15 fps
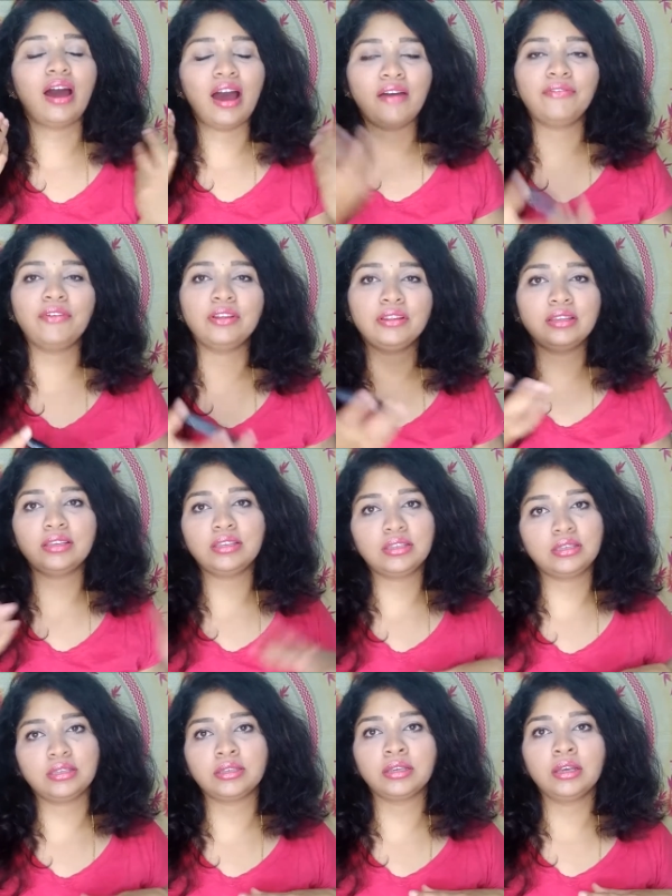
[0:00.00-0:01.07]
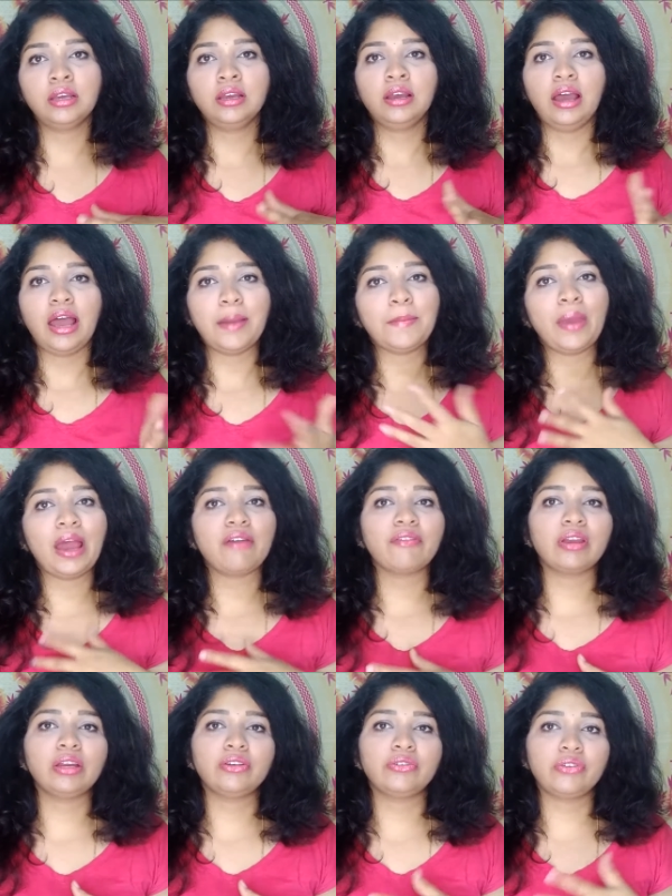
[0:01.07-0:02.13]
after this I'm
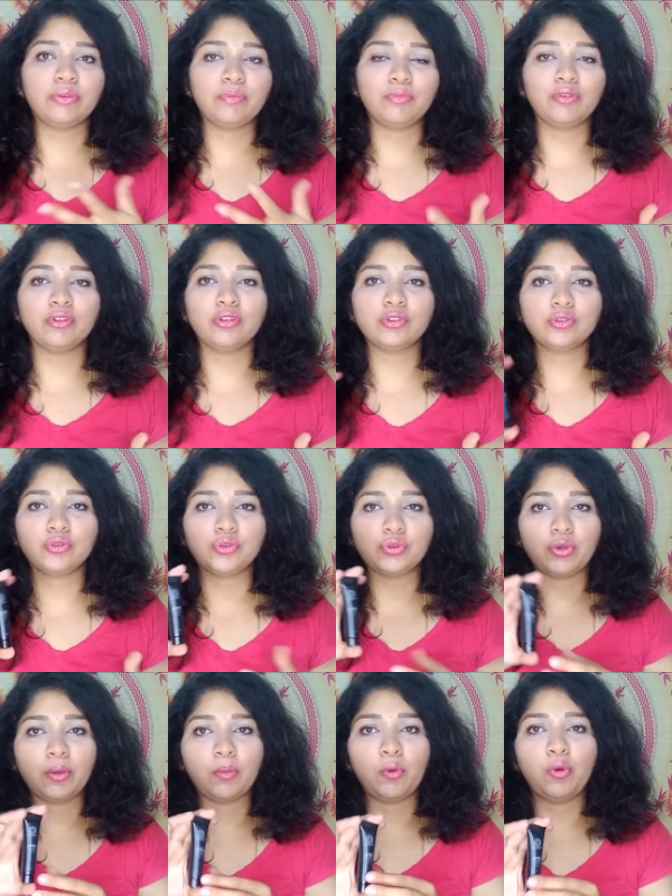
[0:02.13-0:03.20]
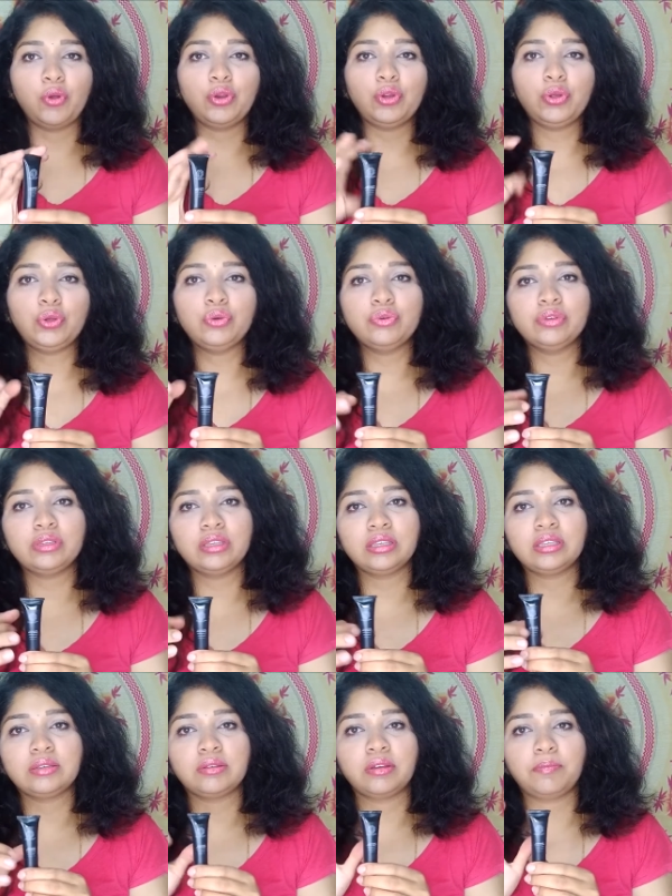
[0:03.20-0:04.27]
having a trip also, so I'm going to use
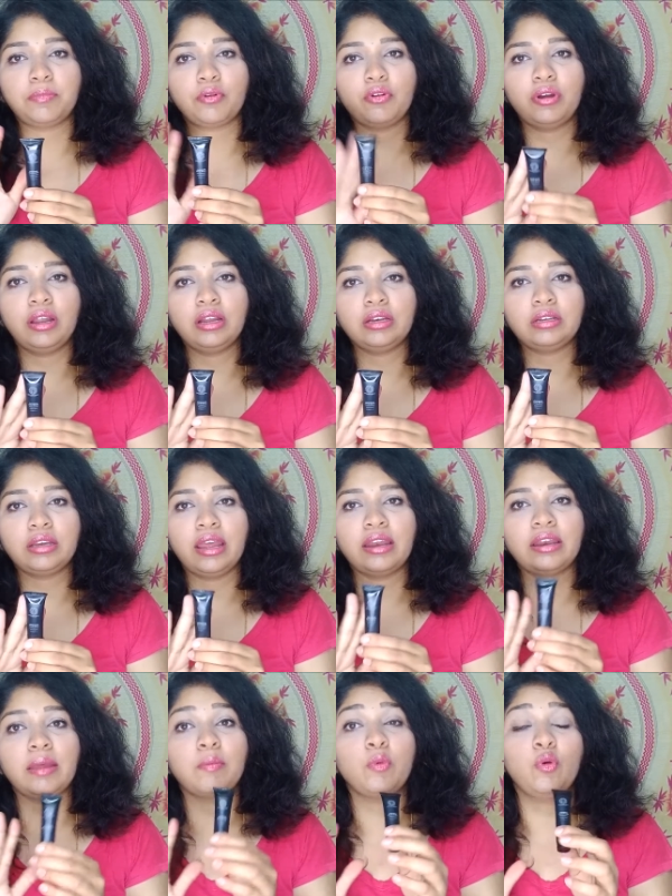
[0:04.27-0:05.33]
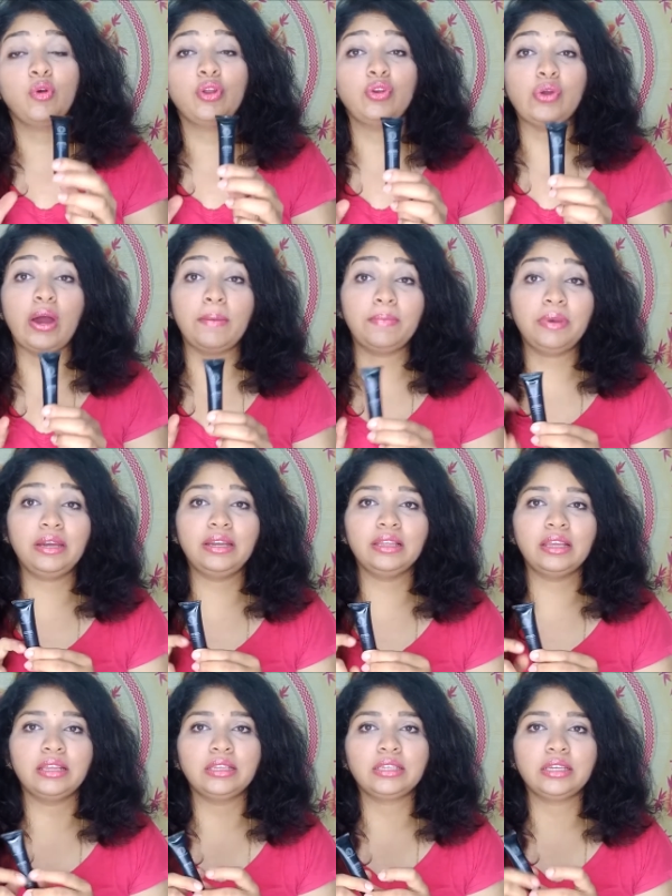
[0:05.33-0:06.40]
this product, and I'm going to update in
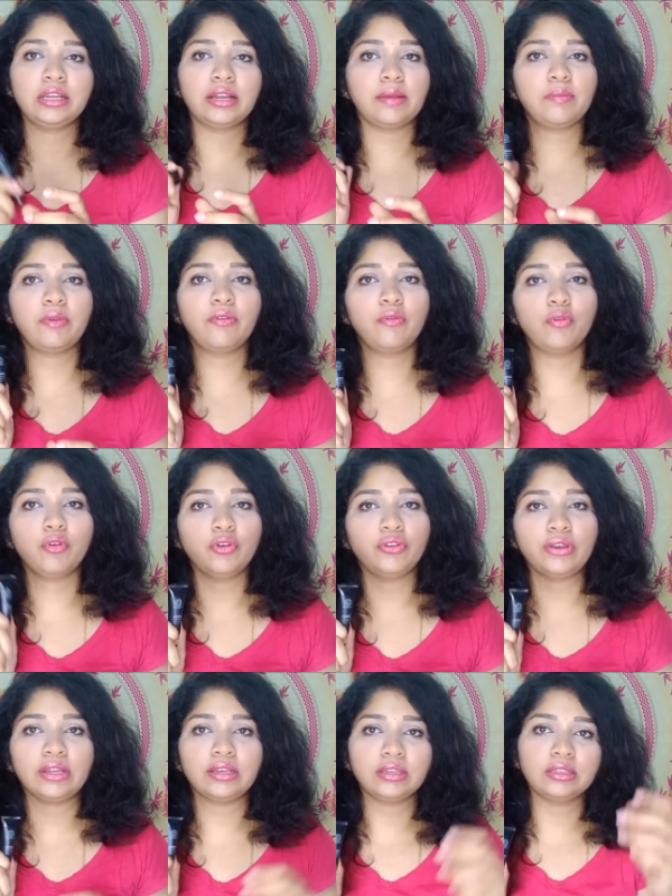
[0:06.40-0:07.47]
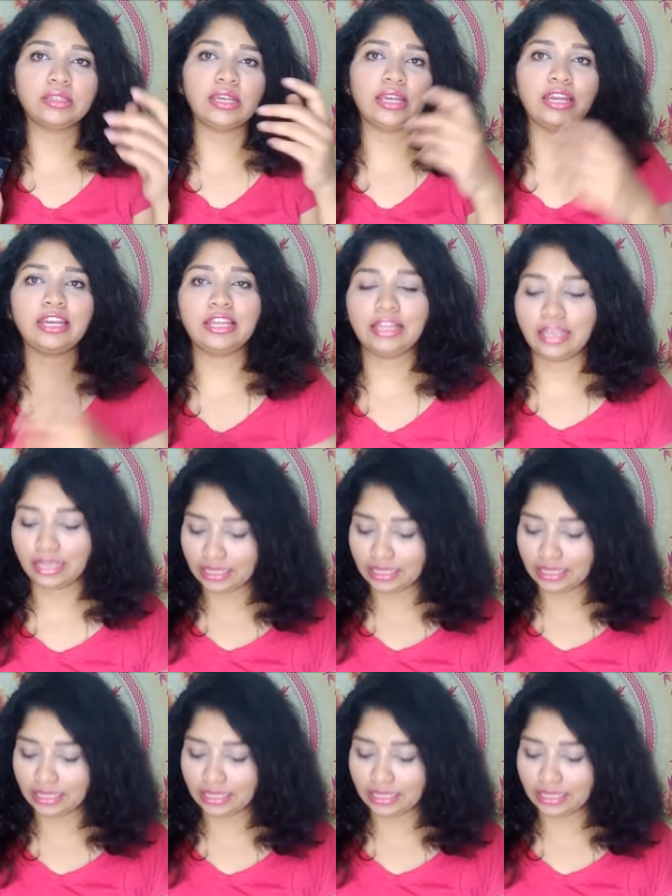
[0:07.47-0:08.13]
the Instagram. If you want, you can check it in the